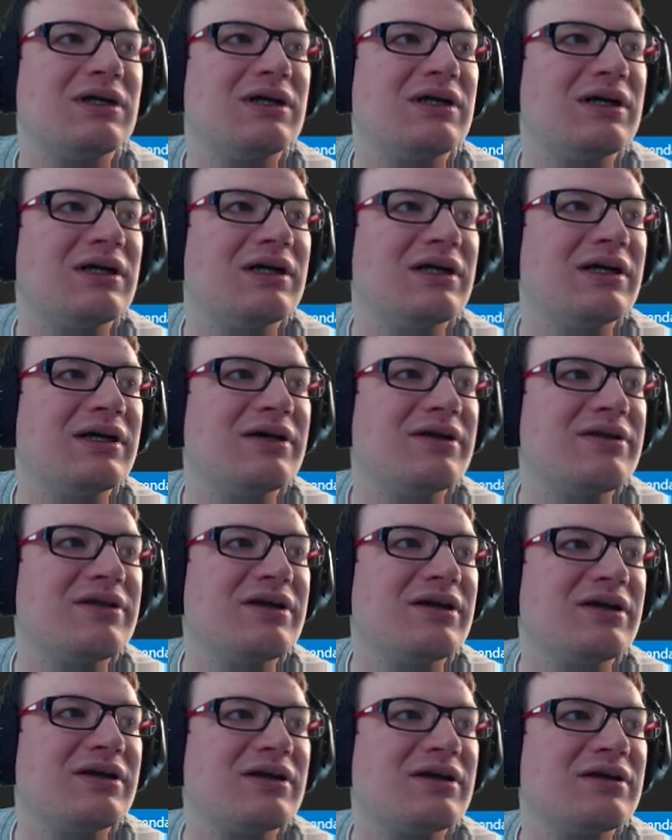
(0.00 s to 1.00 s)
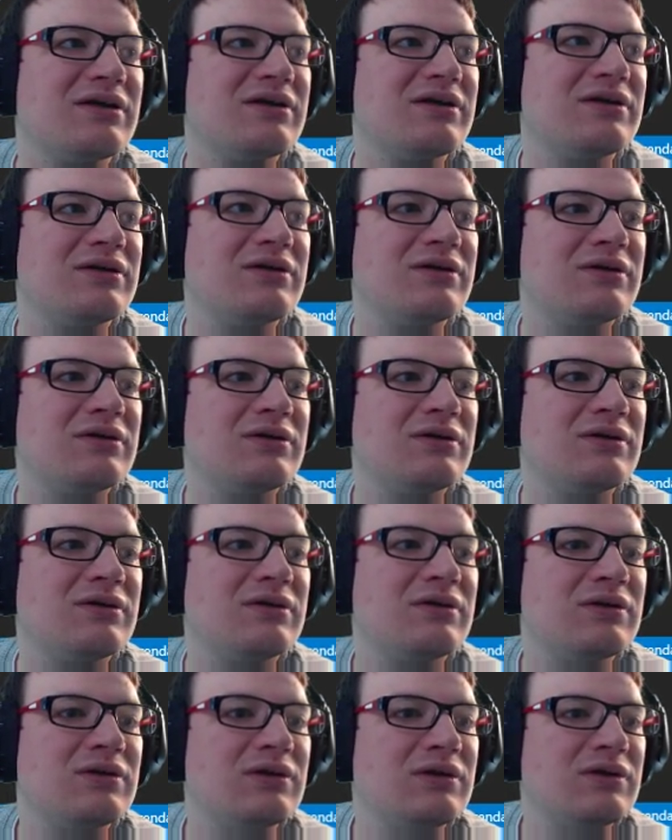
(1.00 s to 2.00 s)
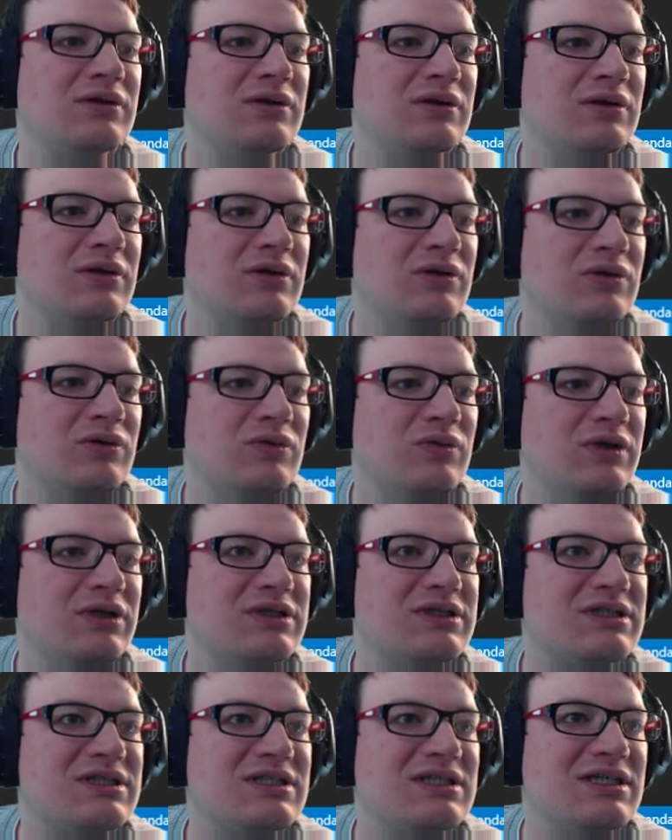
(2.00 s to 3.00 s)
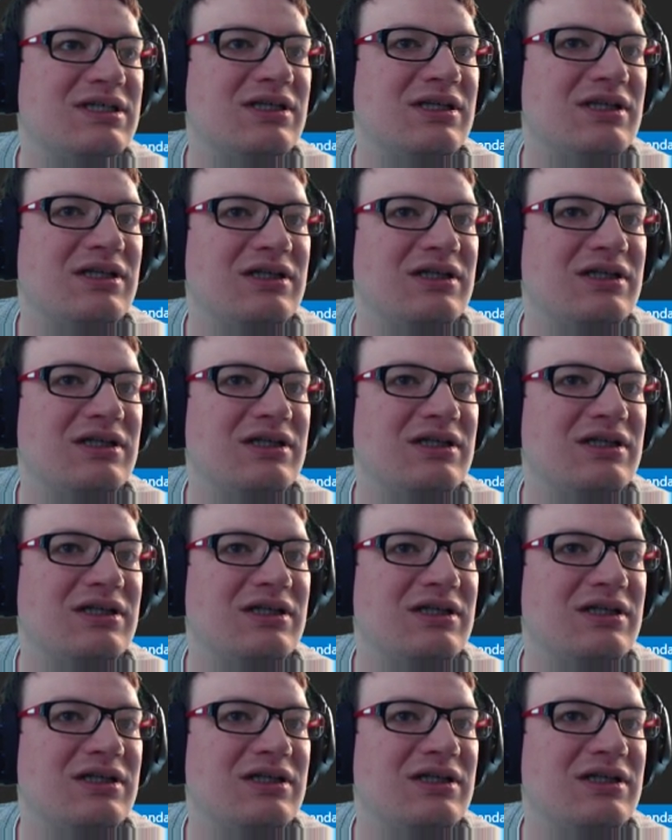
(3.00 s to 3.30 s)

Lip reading: I think. What's the end of the